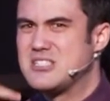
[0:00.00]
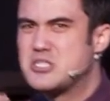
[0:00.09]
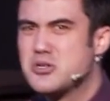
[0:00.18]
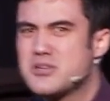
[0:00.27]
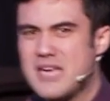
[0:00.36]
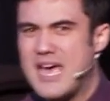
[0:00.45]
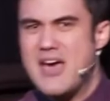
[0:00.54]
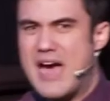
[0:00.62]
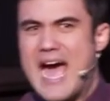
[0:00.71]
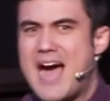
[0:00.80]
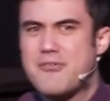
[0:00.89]
took
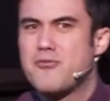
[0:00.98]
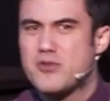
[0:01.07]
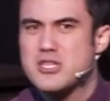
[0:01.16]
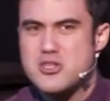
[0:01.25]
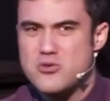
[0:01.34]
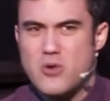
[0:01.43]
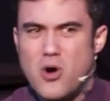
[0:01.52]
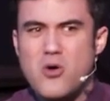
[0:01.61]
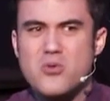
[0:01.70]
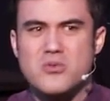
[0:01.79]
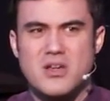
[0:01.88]
half of what you
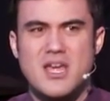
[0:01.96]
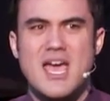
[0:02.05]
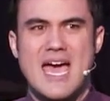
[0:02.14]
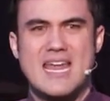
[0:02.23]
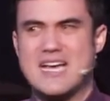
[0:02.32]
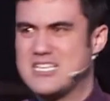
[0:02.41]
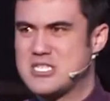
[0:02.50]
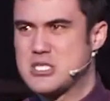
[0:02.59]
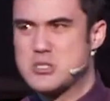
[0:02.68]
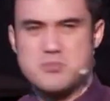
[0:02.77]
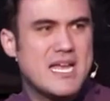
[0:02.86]
own, and I
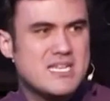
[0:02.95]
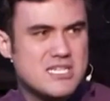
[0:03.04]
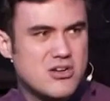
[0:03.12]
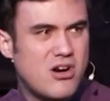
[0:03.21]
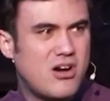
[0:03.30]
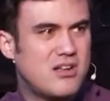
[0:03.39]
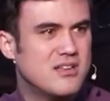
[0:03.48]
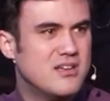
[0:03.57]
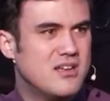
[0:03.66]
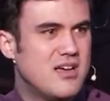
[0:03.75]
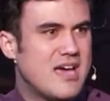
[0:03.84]
spent it all,
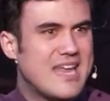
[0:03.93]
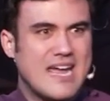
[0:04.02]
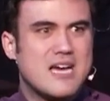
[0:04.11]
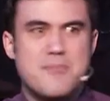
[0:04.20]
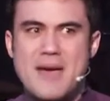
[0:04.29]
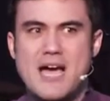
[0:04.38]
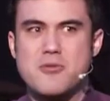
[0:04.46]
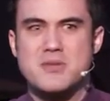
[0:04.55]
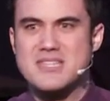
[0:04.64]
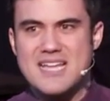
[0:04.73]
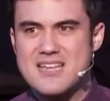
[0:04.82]
and I come back
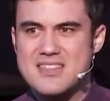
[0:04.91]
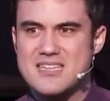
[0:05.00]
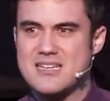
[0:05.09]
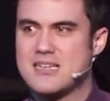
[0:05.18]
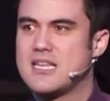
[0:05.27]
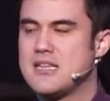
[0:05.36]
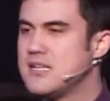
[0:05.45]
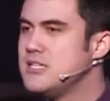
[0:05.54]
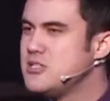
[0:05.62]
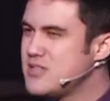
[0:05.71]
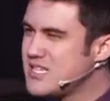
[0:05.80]
with nothing.
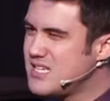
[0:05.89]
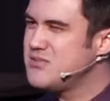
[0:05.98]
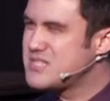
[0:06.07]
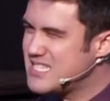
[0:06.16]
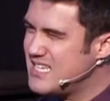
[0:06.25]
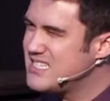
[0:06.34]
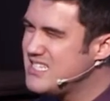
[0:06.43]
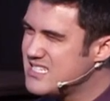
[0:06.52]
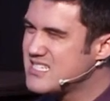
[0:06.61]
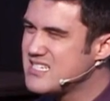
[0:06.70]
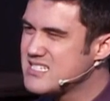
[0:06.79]
Do you think he said
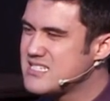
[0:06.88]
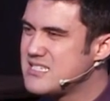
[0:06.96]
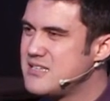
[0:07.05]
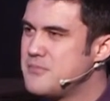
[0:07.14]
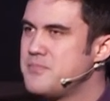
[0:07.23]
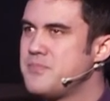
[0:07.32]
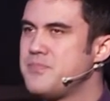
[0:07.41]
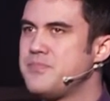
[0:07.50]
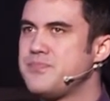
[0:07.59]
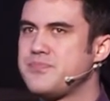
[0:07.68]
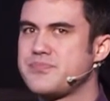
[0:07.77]
these things to him?
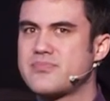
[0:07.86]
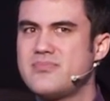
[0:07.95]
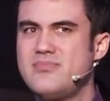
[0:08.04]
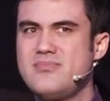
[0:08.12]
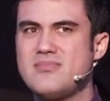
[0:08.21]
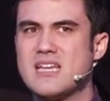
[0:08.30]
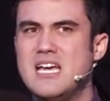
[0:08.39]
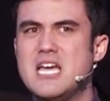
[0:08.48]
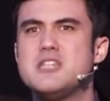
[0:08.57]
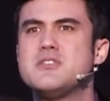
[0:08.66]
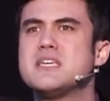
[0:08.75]

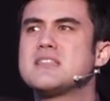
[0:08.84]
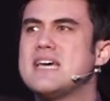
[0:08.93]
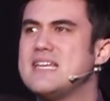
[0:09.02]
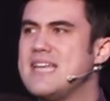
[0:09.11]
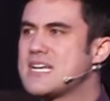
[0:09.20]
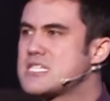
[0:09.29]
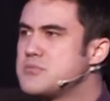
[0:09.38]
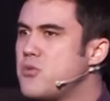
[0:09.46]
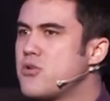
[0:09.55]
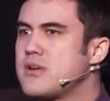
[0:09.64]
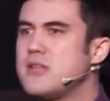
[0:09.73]
Do you think that next
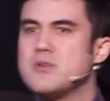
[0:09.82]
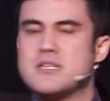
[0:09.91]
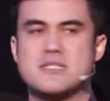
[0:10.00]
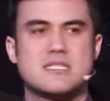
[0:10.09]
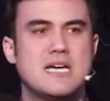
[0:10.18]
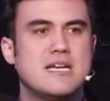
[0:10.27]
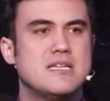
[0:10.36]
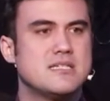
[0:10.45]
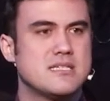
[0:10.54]
morning when his son